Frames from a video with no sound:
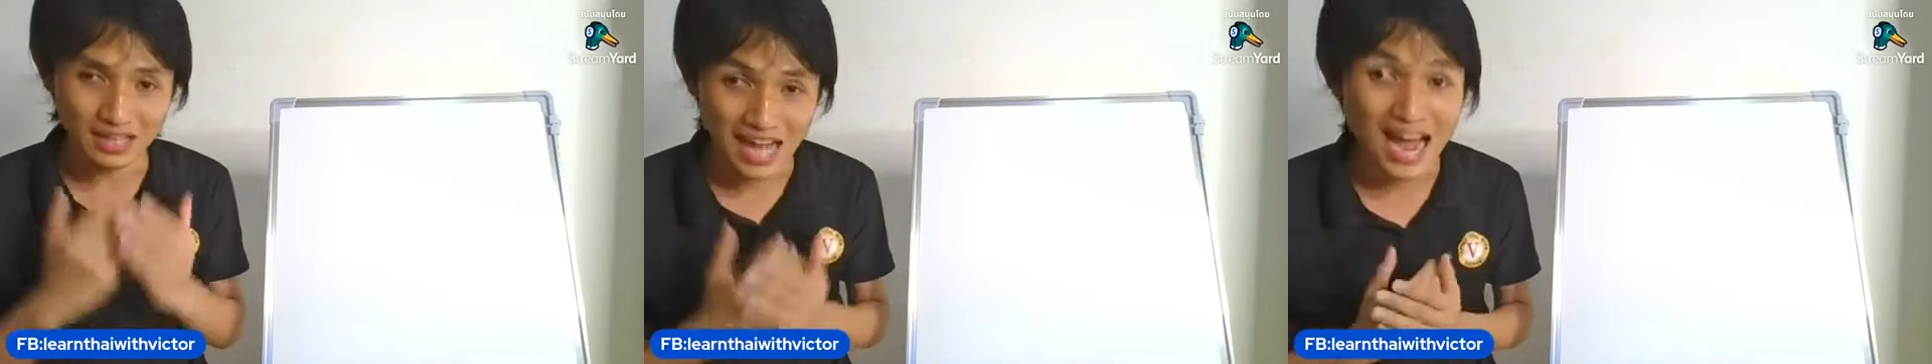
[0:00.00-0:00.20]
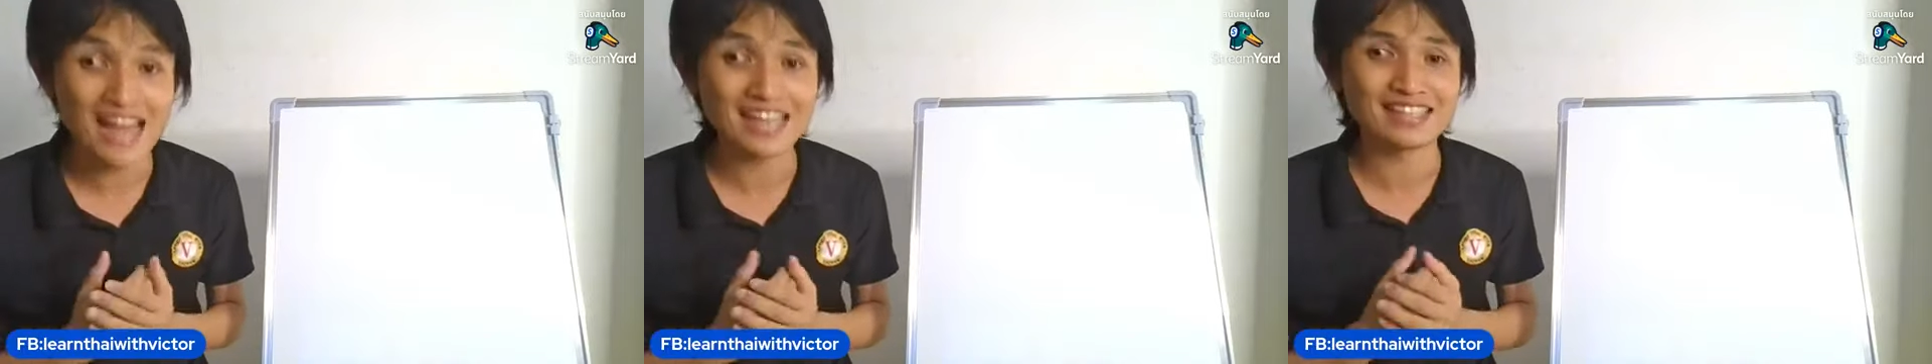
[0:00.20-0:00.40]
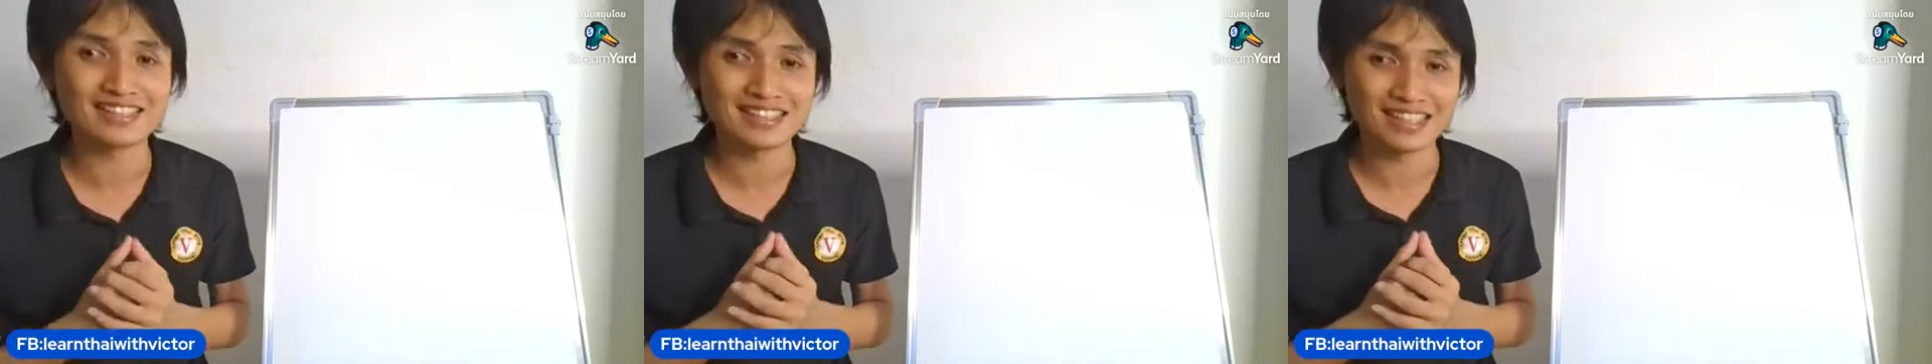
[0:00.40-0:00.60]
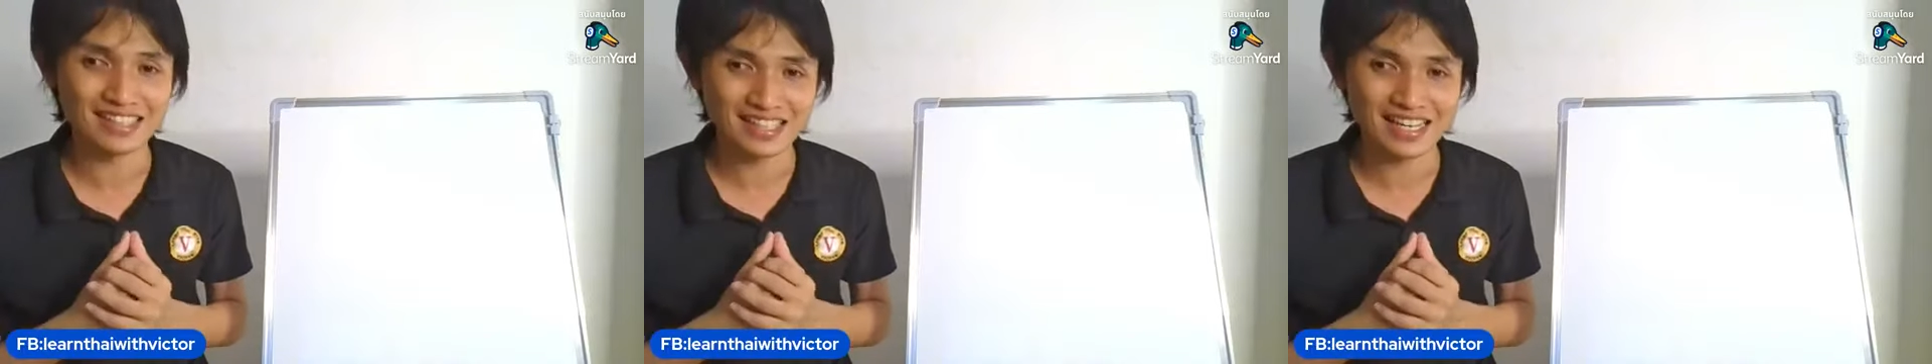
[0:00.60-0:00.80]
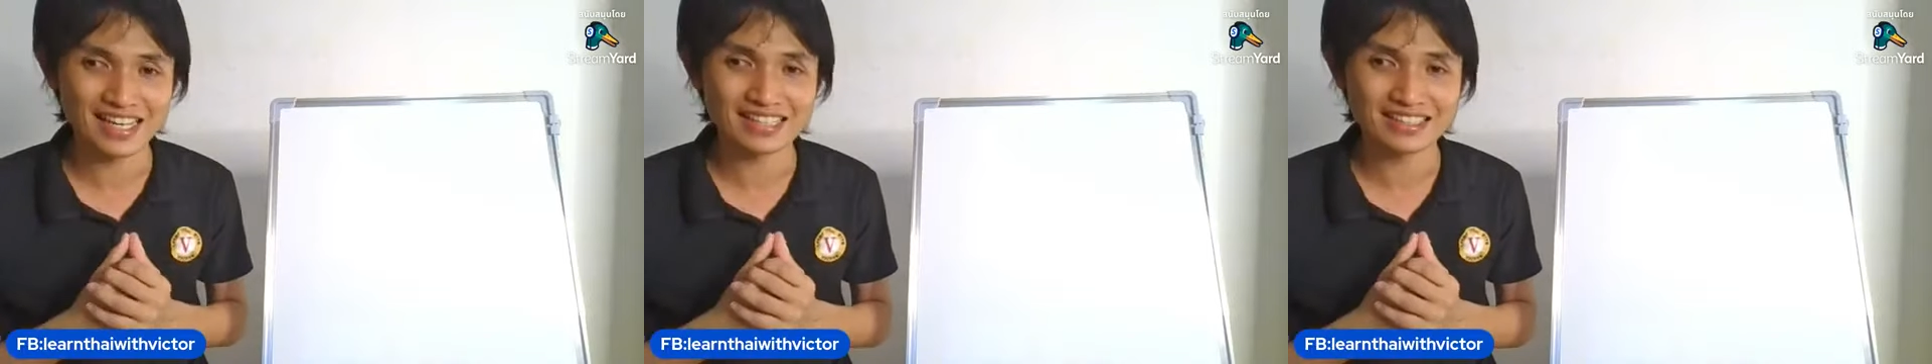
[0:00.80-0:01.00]
and
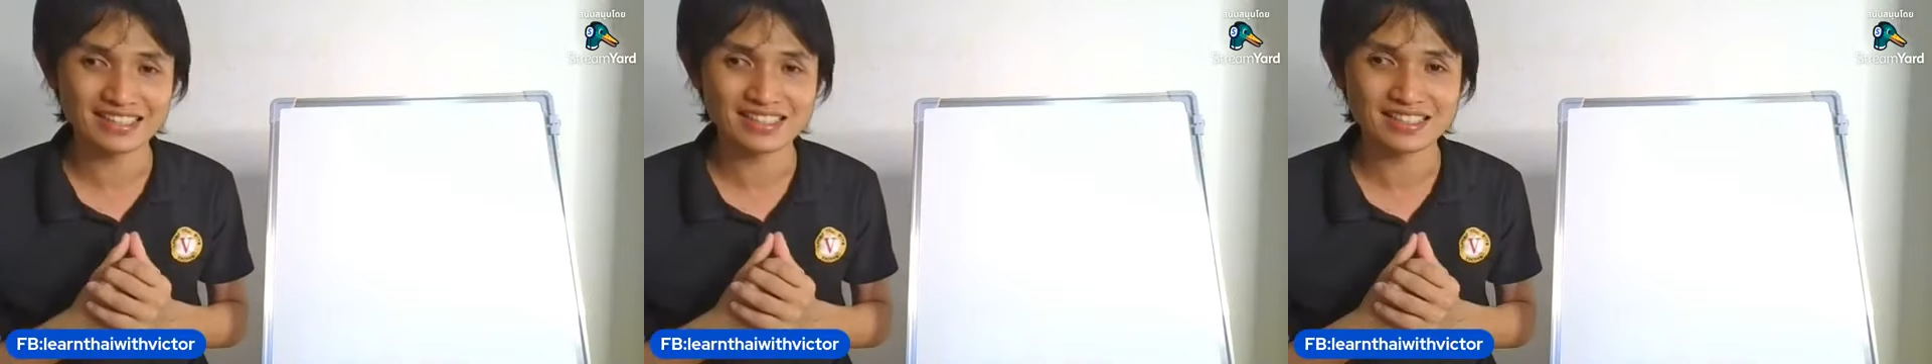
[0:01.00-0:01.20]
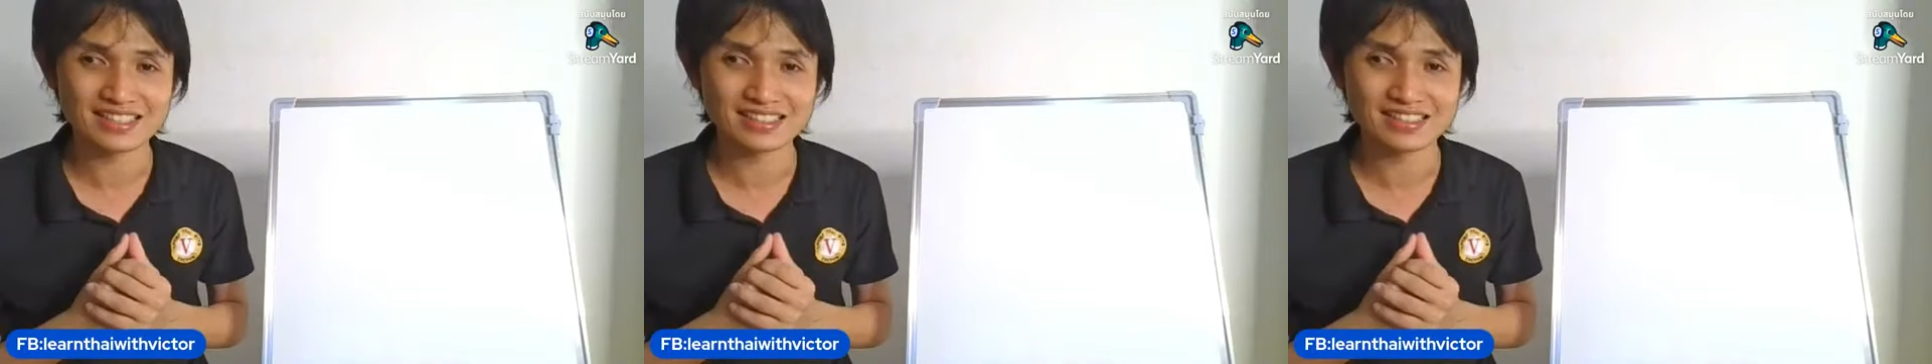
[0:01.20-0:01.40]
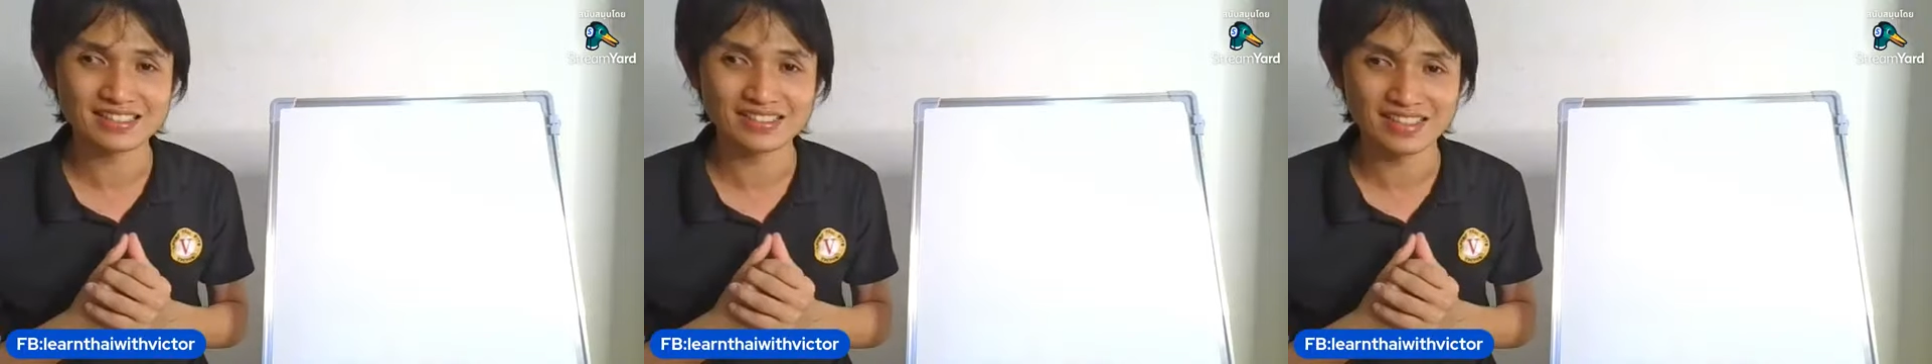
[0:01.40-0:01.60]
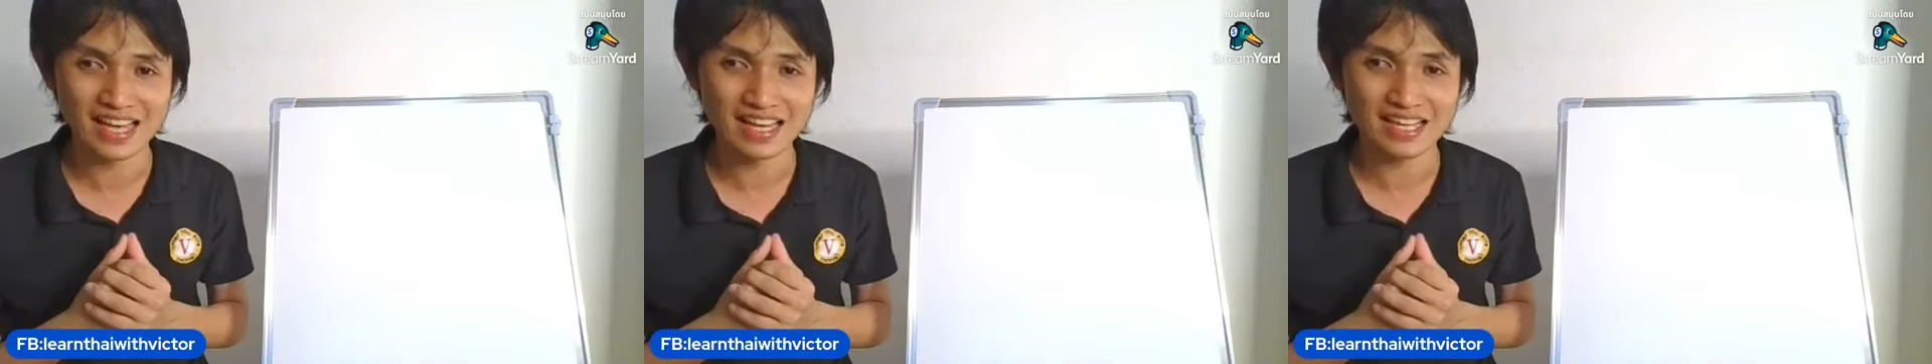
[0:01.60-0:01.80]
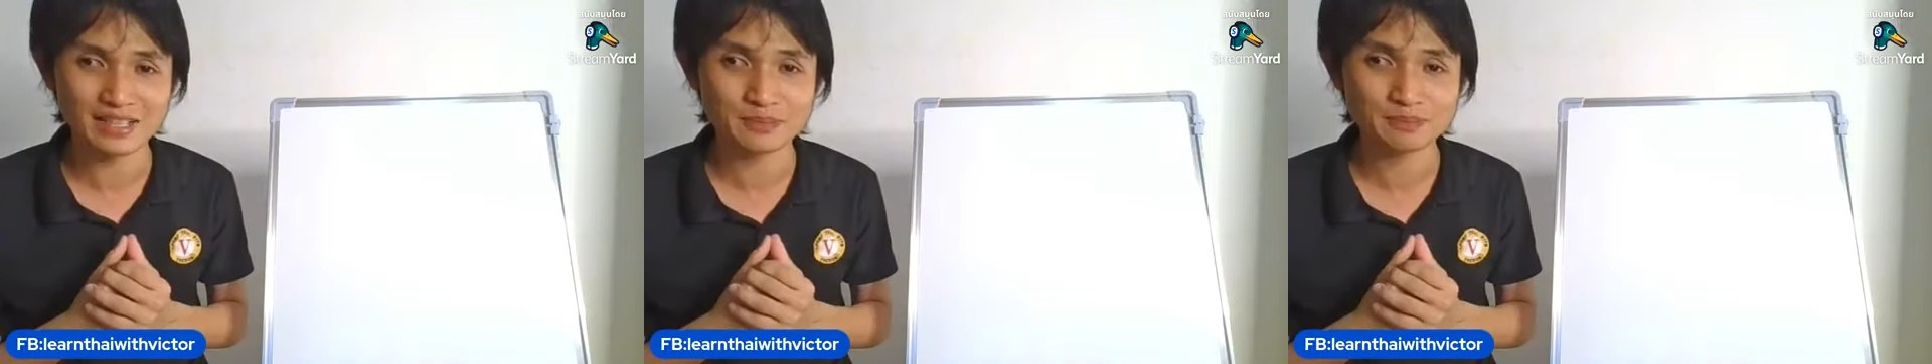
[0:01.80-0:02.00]
again,
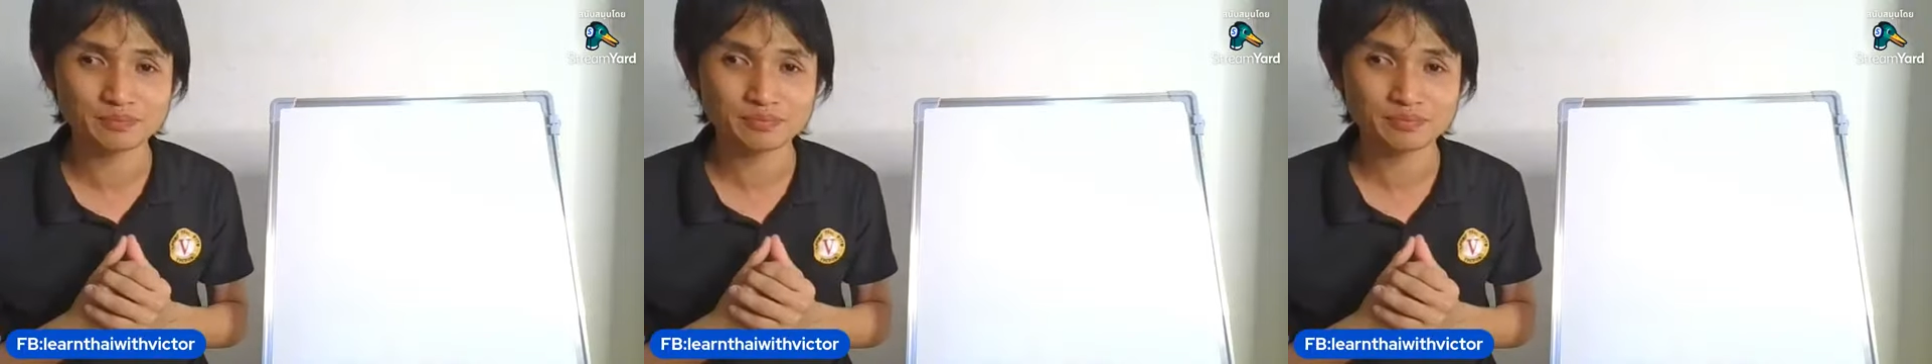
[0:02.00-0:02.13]
okay.